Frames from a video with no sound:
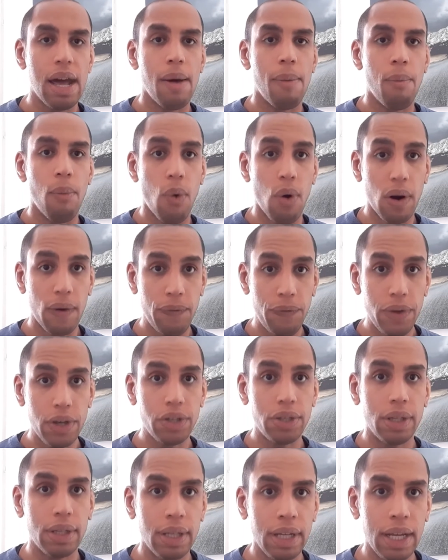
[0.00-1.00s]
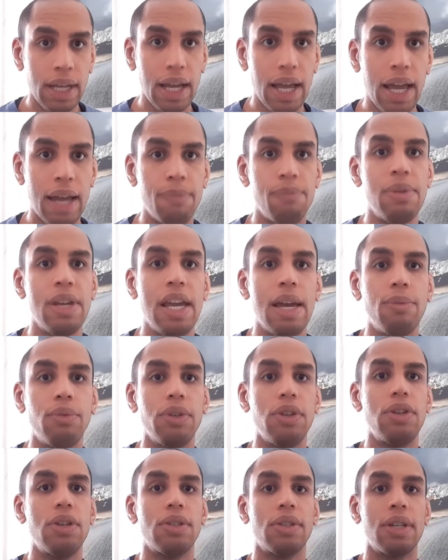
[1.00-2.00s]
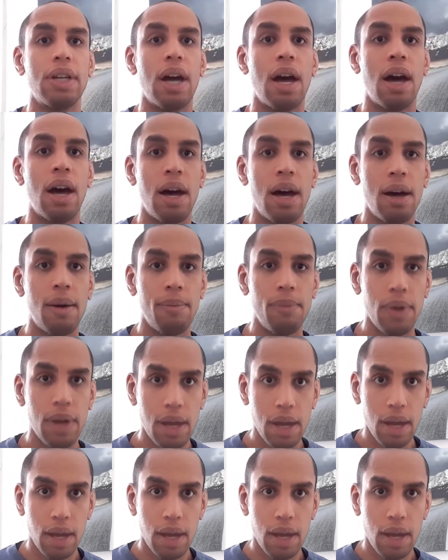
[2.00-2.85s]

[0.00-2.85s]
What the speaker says: more efficiently and be able to just calm